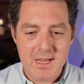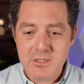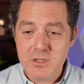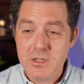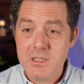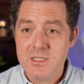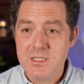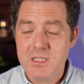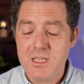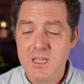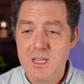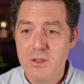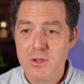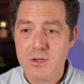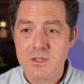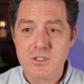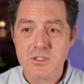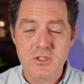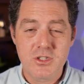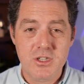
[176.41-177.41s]
As you can see, it
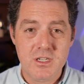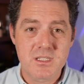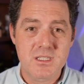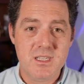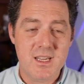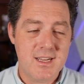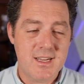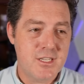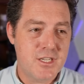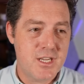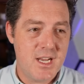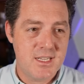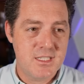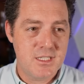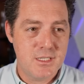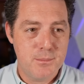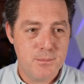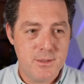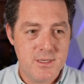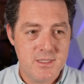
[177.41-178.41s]
looks just like
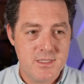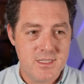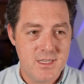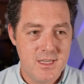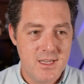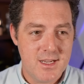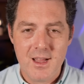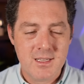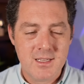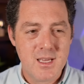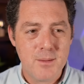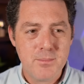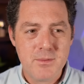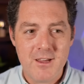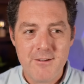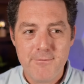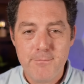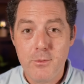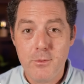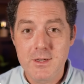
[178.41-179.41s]
ChatGPT, except
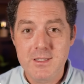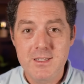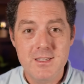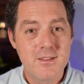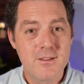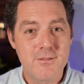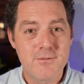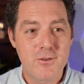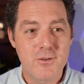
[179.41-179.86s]
I've pointed the